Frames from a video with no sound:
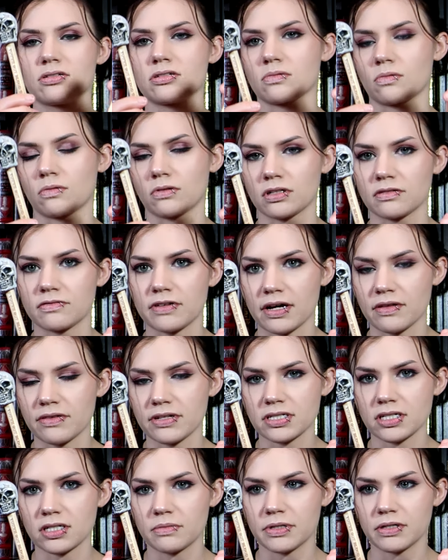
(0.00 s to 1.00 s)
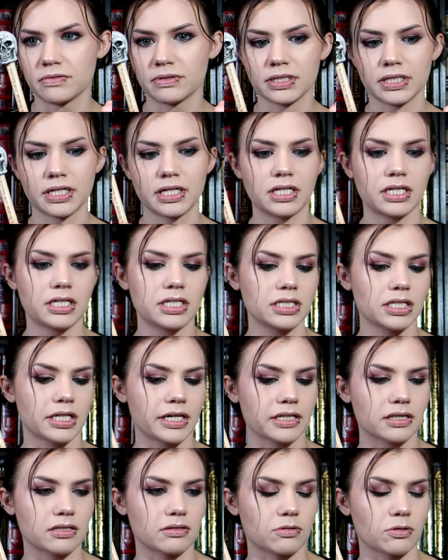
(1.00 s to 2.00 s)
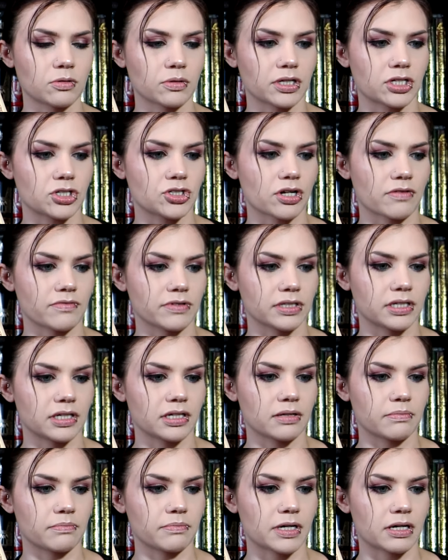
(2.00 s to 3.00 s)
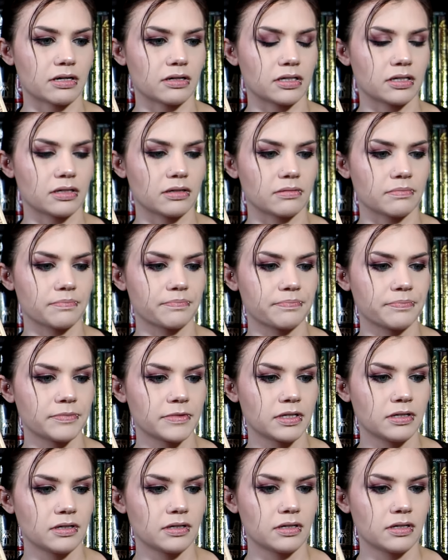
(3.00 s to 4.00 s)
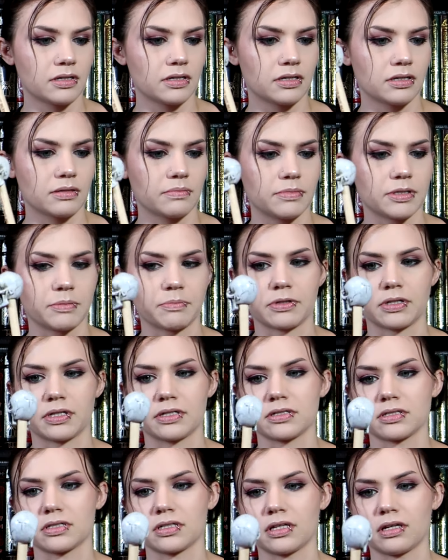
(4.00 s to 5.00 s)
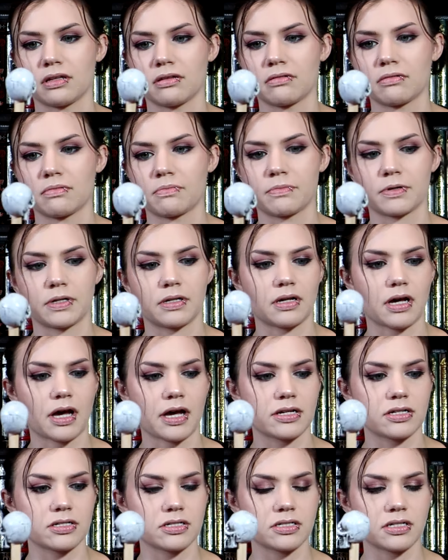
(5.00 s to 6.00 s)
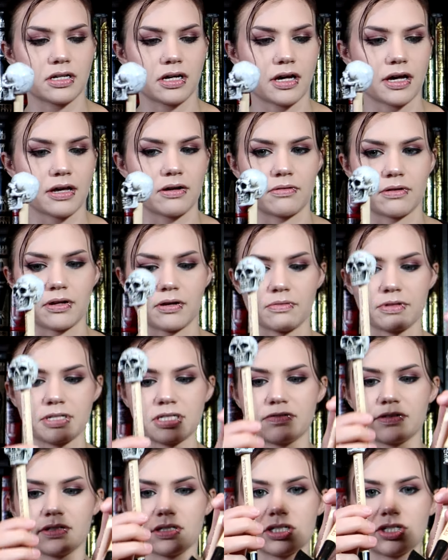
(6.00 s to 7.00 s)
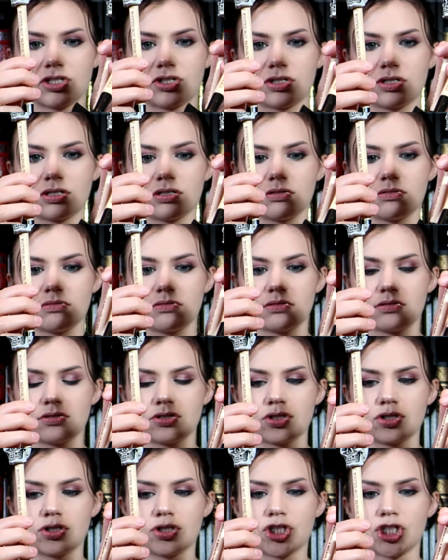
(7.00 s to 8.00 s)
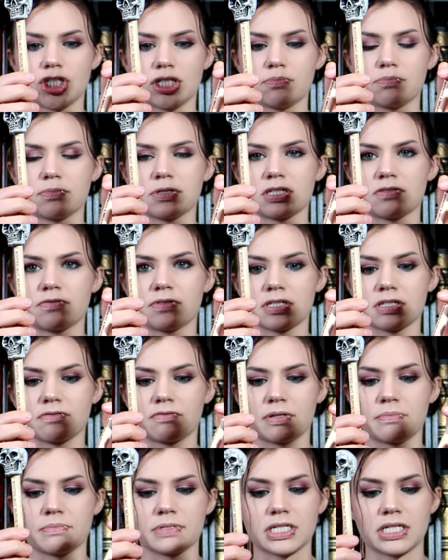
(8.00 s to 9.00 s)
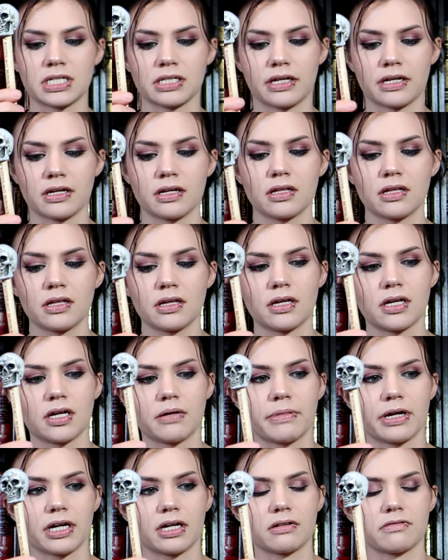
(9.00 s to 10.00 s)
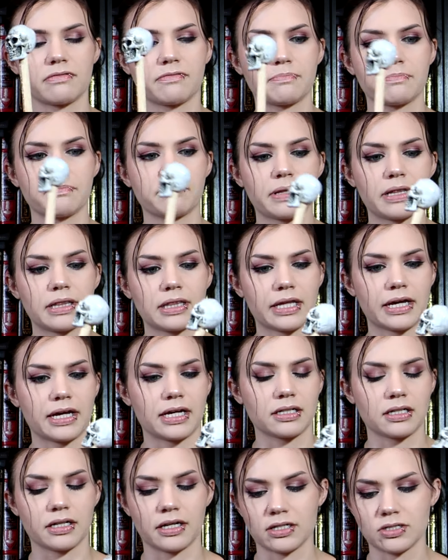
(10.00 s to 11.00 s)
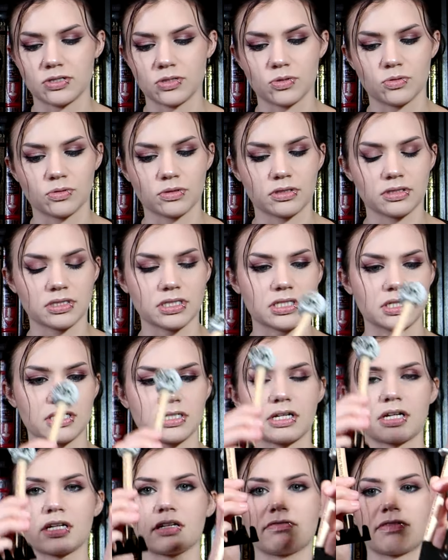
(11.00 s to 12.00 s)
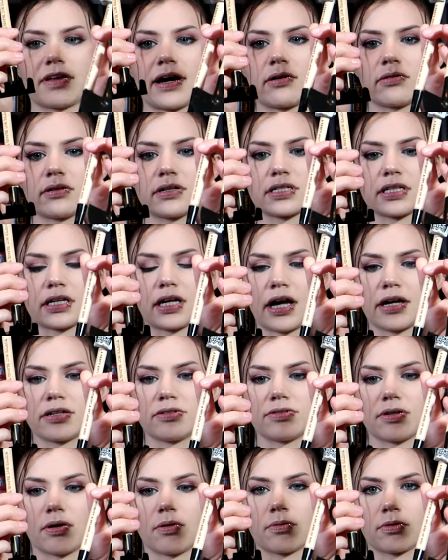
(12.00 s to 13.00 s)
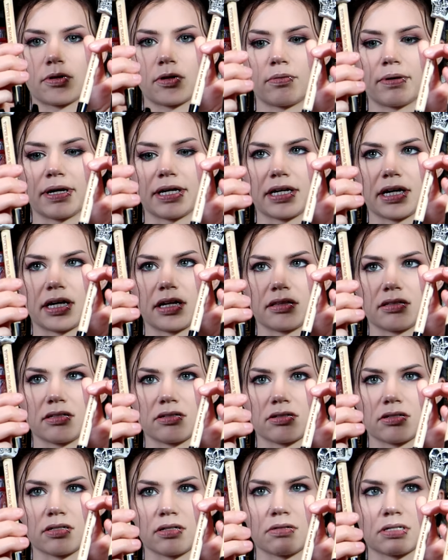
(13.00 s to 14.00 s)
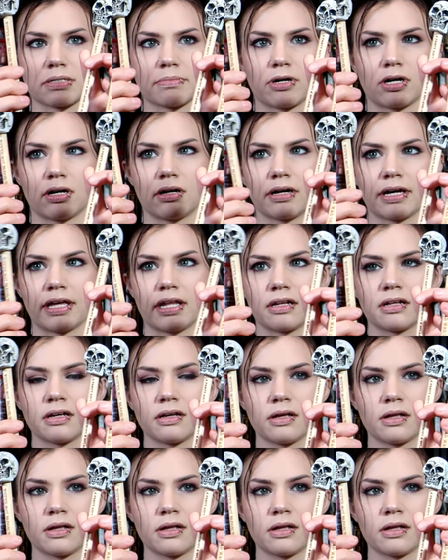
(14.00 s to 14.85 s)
sort of how this could be related, like the whole like shoveling and burying people underneath, but I don't know. This feels cheap, this feels flimsy. Like, am I gonna plant like 2 little teeny tiny flowers? Like, I don't quite get it. These are so small, and